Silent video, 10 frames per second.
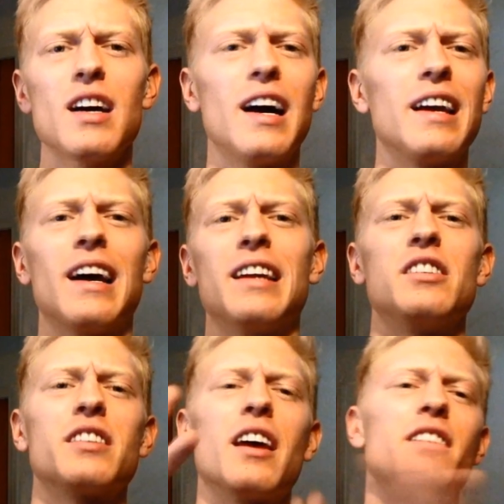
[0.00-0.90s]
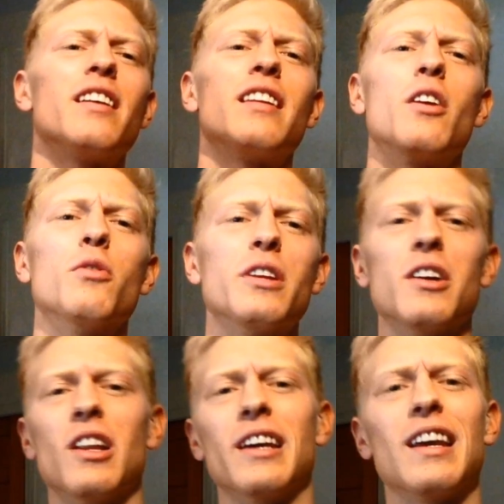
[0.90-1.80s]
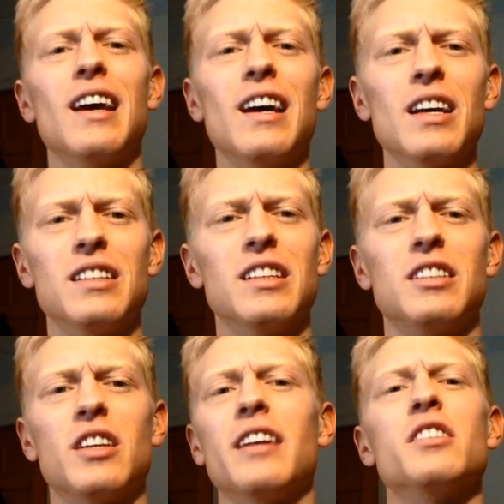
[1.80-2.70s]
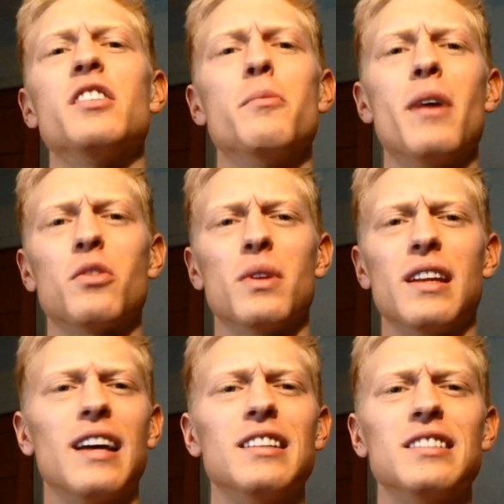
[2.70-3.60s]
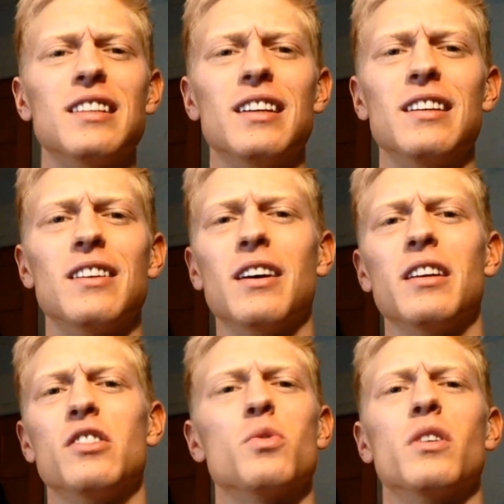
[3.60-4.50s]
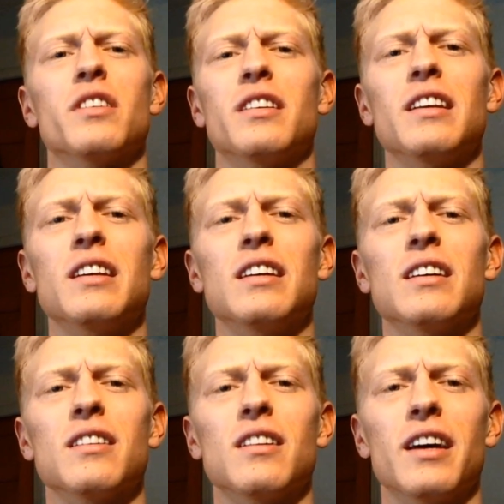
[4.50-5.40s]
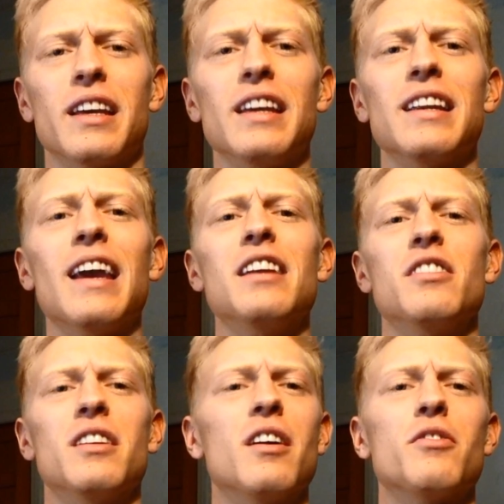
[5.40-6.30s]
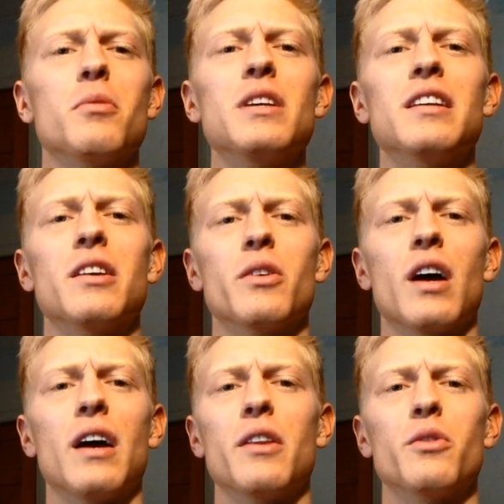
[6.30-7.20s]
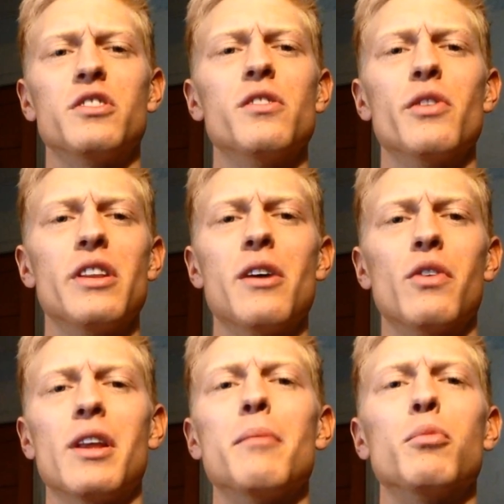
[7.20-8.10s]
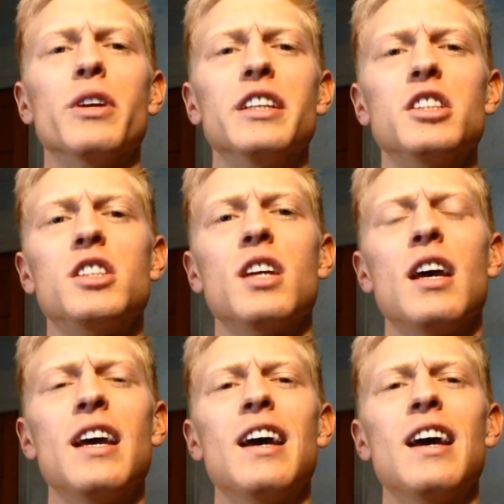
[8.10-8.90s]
I just kind of set that over there. Like, I just didn't mess with it. I just didn't. It just wasn't like engaging enough to me. There was never that breach